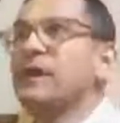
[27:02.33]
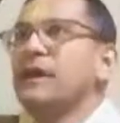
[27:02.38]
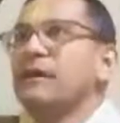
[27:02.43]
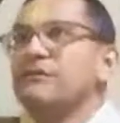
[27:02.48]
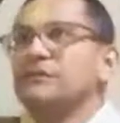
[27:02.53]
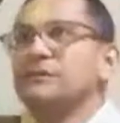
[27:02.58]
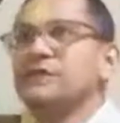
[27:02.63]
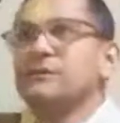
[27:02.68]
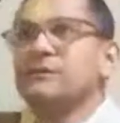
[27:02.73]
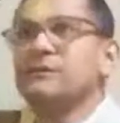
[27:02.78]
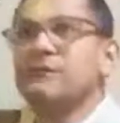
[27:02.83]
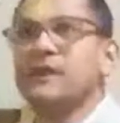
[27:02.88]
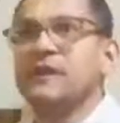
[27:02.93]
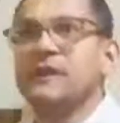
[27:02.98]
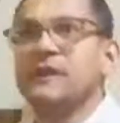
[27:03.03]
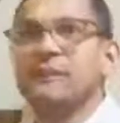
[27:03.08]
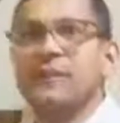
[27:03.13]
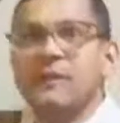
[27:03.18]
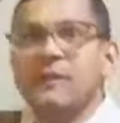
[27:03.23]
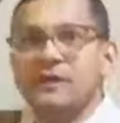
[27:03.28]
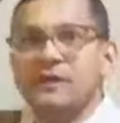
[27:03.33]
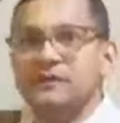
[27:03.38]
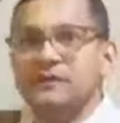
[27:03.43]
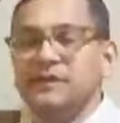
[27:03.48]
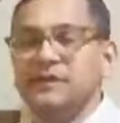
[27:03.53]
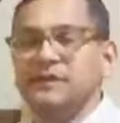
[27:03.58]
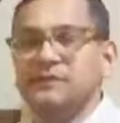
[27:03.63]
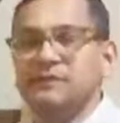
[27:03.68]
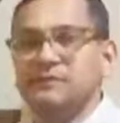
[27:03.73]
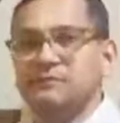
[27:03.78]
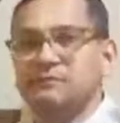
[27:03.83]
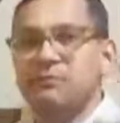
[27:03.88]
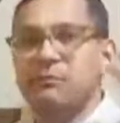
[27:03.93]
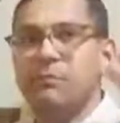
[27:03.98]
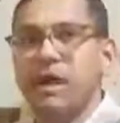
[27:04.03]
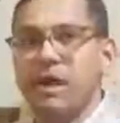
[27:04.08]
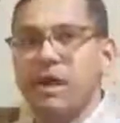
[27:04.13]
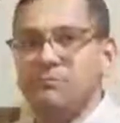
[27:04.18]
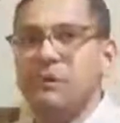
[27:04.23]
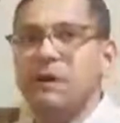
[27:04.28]
Every time you think about what he did, it's just
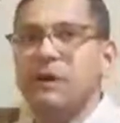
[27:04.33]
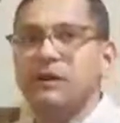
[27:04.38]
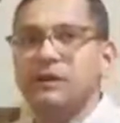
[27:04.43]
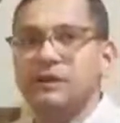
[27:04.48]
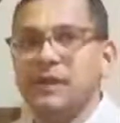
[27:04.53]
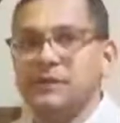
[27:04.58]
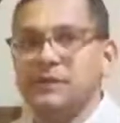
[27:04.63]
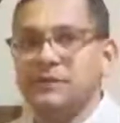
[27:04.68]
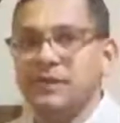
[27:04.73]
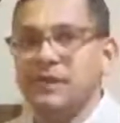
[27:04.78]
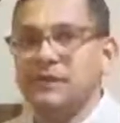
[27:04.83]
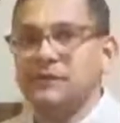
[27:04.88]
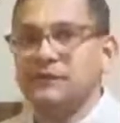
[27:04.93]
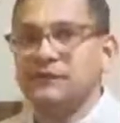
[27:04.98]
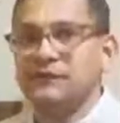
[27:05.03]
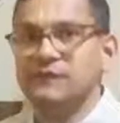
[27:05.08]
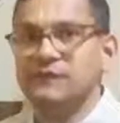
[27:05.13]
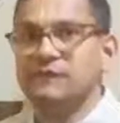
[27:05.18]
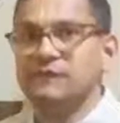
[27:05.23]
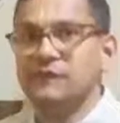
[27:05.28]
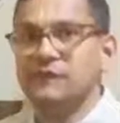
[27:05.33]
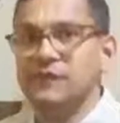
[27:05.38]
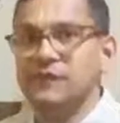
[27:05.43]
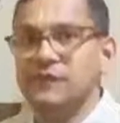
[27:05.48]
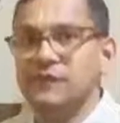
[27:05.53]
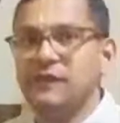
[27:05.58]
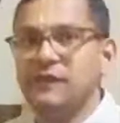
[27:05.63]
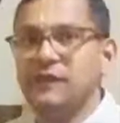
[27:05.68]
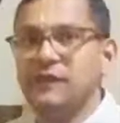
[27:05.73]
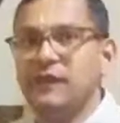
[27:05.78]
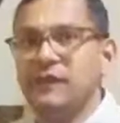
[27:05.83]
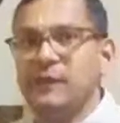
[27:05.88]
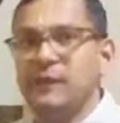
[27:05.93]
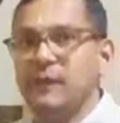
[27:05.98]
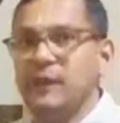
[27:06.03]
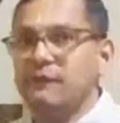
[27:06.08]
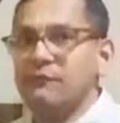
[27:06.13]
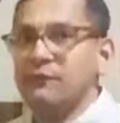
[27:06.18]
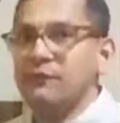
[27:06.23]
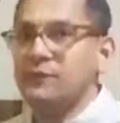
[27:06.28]
mind-boggling at the age of 70.
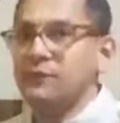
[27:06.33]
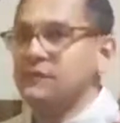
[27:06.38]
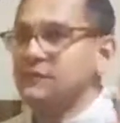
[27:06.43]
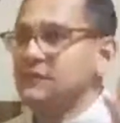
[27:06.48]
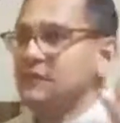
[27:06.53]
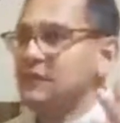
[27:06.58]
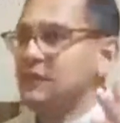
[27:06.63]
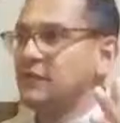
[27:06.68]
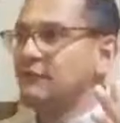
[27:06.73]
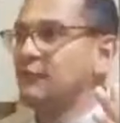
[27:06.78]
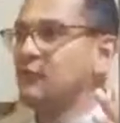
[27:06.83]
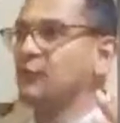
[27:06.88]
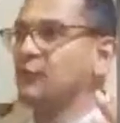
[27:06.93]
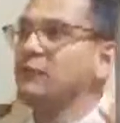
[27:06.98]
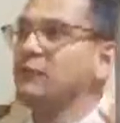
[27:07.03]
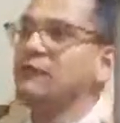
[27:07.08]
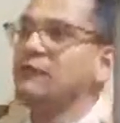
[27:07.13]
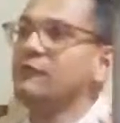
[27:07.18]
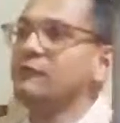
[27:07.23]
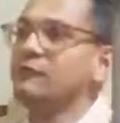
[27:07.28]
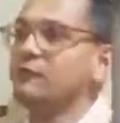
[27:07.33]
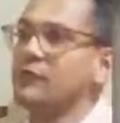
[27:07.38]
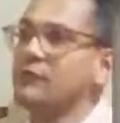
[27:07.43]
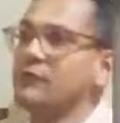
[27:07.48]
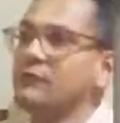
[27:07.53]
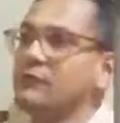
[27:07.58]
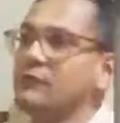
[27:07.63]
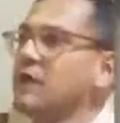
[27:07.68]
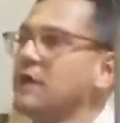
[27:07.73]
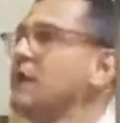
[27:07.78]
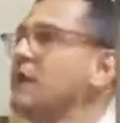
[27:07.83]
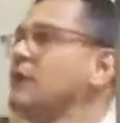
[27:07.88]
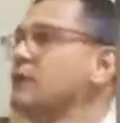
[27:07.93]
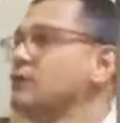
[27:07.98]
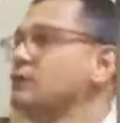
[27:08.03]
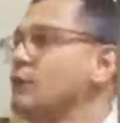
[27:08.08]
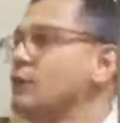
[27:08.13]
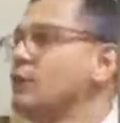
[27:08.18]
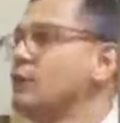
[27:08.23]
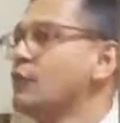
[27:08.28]
When everybody's thinking of going to Florida, retiring
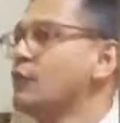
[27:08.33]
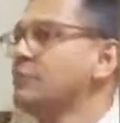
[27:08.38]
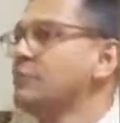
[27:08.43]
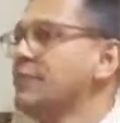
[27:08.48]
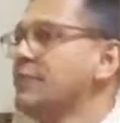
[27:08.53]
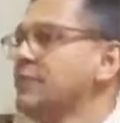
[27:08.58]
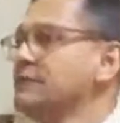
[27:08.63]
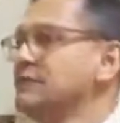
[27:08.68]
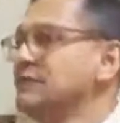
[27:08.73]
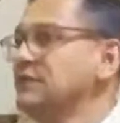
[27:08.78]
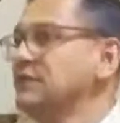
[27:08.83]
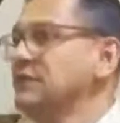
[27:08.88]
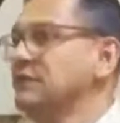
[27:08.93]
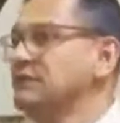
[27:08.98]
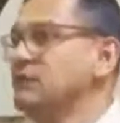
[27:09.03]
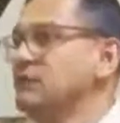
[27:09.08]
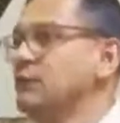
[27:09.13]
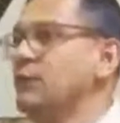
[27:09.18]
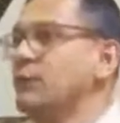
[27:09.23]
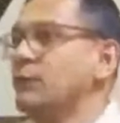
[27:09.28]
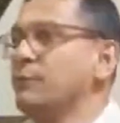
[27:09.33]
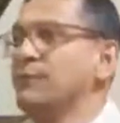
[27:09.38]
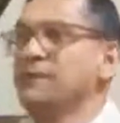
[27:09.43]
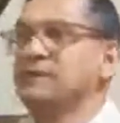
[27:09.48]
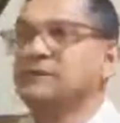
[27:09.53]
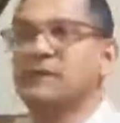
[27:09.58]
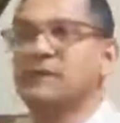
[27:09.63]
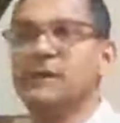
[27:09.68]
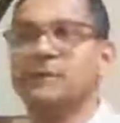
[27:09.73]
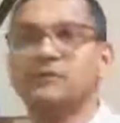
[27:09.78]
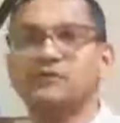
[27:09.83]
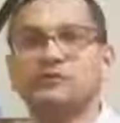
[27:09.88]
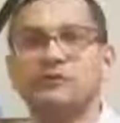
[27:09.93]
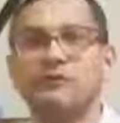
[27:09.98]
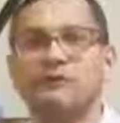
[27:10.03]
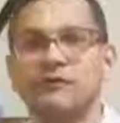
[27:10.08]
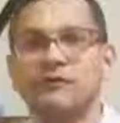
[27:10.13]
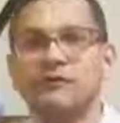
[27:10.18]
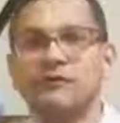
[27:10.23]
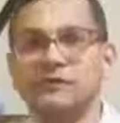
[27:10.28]
to a warm place, he leaves the warm place and comes to a
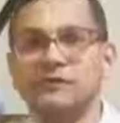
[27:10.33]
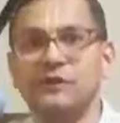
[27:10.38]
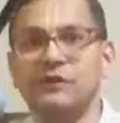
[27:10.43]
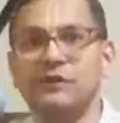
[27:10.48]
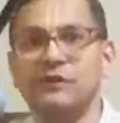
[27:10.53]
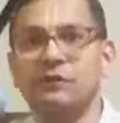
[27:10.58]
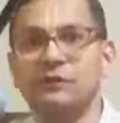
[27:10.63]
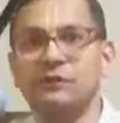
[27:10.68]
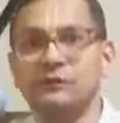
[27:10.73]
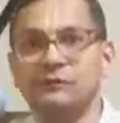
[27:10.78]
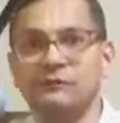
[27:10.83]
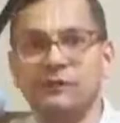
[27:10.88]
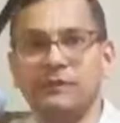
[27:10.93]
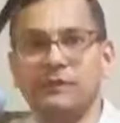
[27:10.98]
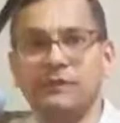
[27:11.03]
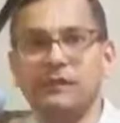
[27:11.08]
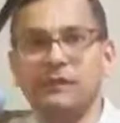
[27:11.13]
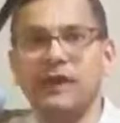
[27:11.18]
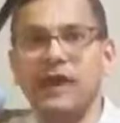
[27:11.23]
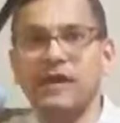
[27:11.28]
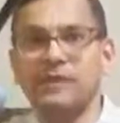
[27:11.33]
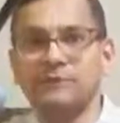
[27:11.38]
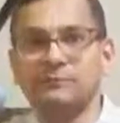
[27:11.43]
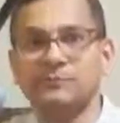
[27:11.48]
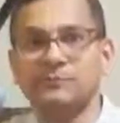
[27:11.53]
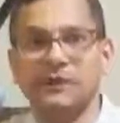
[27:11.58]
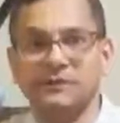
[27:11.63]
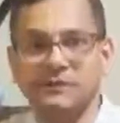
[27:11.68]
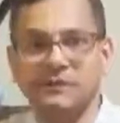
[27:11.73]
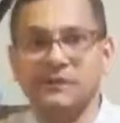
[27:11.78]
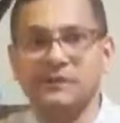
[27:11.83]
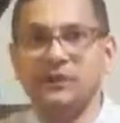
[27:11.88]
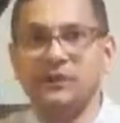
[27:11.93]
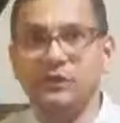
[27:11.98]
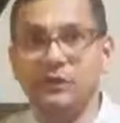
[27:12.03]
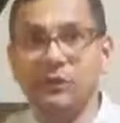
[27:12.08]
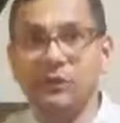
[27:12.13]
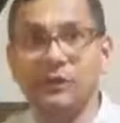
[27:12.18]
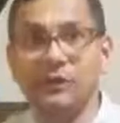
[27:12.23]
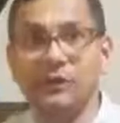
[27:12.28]
freezing cold, icebox like
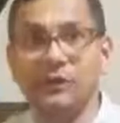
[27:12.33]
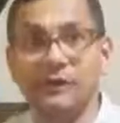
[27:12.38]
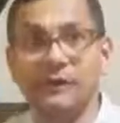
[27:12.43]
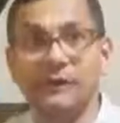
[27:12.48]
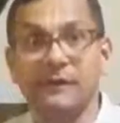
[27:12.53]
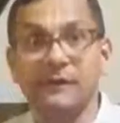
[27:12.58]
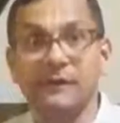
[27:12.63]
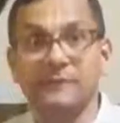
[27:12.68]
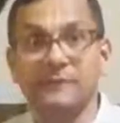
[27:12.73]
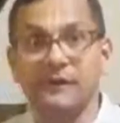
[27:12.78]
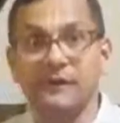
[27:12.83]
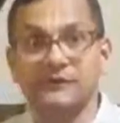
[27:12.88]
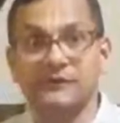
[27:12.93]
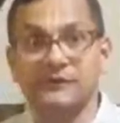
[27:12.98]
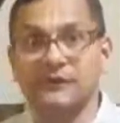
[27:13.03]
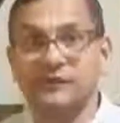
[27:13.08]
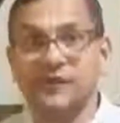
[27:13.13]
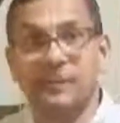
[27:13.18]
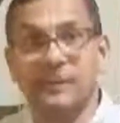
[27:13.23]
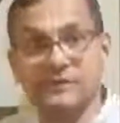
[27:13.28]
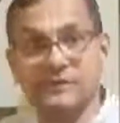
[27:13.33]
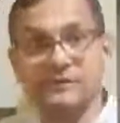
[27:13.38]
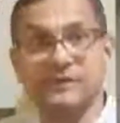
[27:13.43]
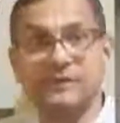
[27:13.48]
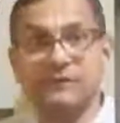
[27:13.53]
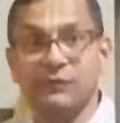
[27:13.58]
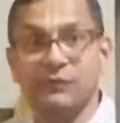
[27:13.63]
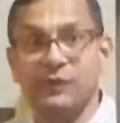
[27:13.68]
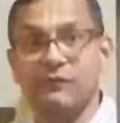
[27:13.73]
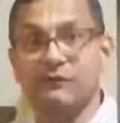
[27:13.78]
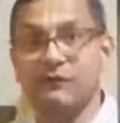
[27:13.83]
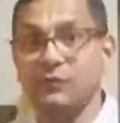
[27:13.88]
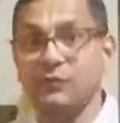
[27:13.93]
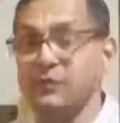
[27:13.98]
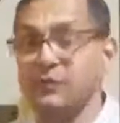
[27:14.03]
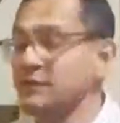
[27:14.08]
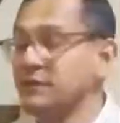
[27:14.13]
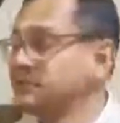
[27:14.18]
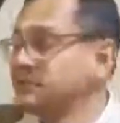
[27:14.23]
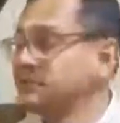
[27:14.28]
New York. It's just the opposite of what everyone
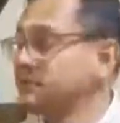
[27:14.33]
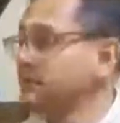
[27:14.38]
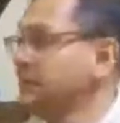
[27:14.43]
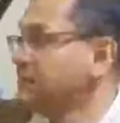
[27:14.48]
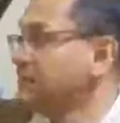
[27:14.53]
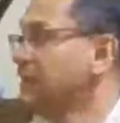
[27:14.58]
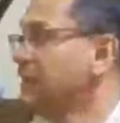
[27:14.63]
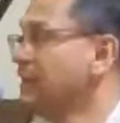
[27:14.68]
else does.